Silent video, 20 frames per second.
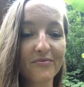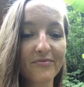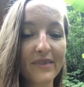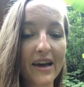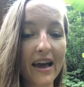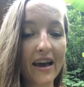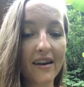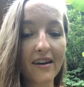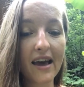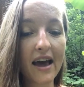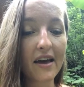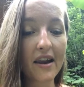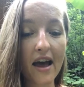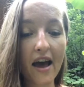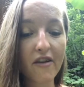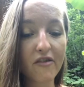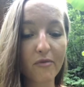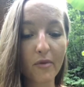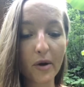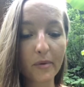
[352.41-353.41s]

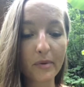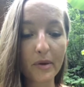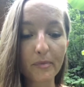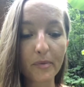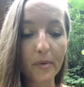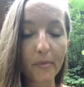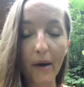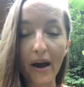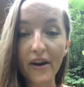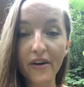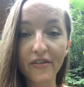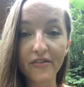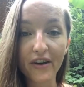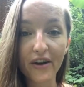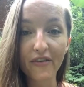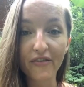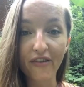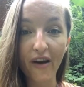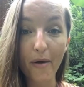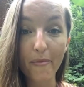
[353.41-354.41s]
have more people
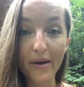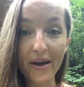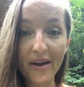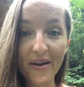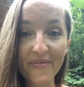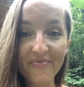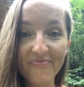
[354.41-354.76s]
benefit from it.